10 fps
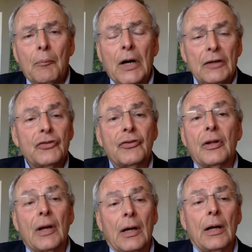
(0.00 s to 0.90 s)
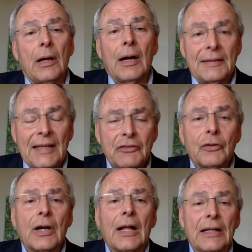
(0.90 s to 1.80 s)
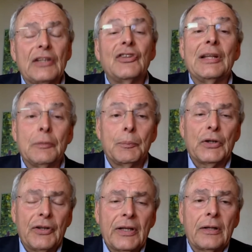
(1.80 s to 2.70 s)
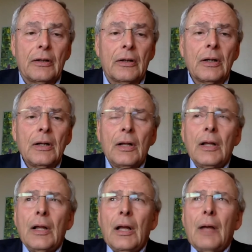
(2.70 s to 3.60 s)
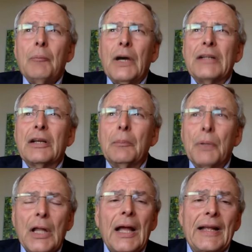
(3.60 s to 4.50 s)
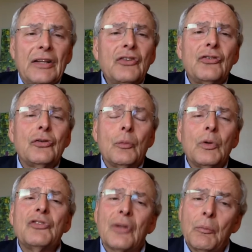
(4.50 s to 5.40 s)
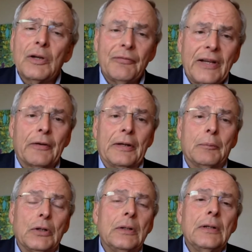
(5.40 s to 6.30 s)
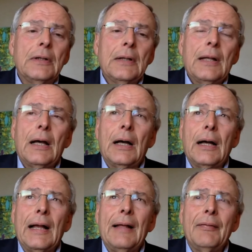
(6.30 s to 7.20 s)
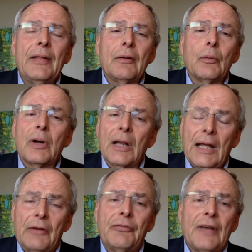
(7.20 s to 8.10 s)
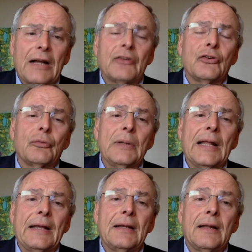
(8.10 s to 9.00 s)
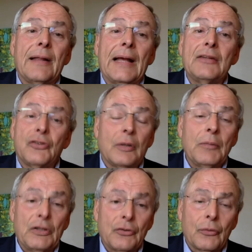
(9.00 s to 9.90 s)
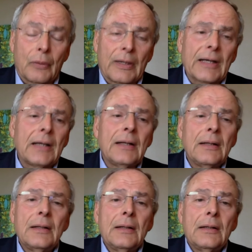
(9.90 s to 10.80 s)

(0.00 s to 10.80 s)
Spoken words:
amongst our dental colleagues in particular. But compliance was somewhat variable, and there were a lot of factors related to that, some historic,